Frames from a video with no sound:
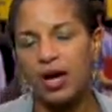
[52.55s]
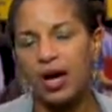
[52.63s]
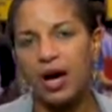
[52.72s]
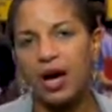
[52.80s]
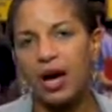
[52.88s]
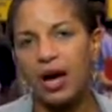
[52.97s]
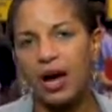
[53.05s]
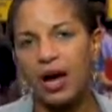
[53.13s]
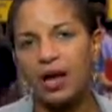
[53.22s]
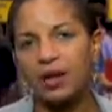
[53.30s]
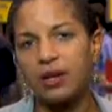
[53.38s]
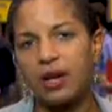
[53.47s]

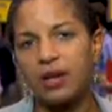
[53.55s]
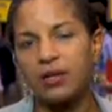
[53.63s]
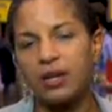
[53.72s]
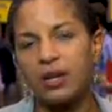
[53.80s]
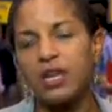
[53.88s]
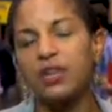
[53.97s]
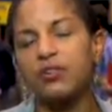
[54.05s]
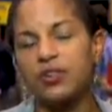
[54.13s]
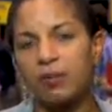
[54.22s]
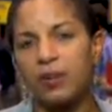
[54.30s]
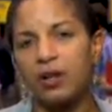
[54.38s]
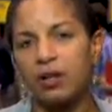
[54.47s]
and the needs of
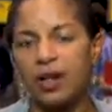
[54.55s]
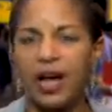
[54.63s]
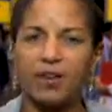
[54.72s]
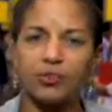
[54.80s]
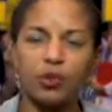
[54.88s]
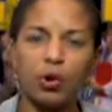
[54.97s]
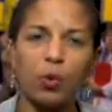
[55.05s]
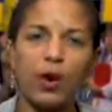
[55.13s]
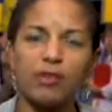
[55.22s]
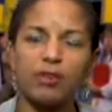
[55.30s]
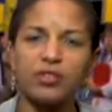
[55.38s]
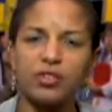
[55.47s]
the middle class, or
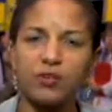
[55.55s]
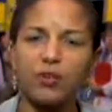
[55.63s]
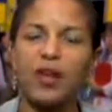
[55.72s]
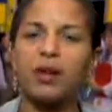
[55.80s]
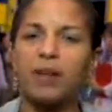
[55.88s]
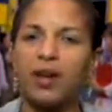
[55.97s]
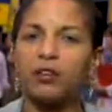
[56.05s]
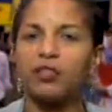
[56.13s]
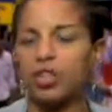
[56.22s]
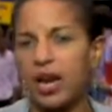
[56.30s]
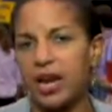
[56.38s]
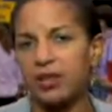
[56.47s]
whether it's a fundamental
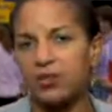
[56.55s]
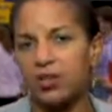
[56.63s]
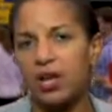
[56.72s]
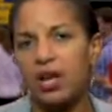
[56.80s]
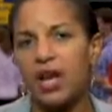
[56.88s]
change